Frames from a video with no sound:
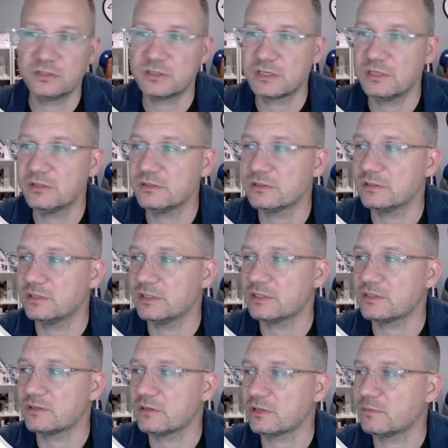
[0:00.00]
skills, and let's
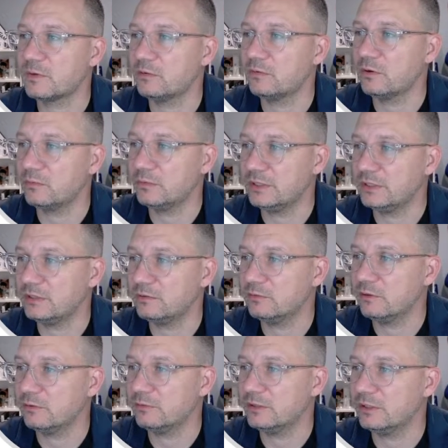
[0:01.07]
talk about what we
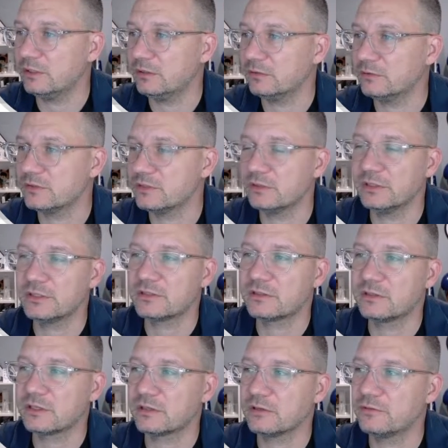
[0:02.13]
know. So let's
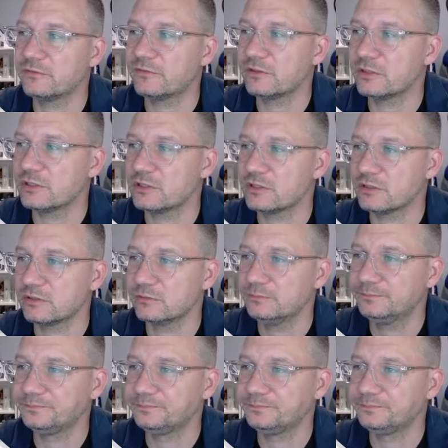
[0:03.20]
click on furniture,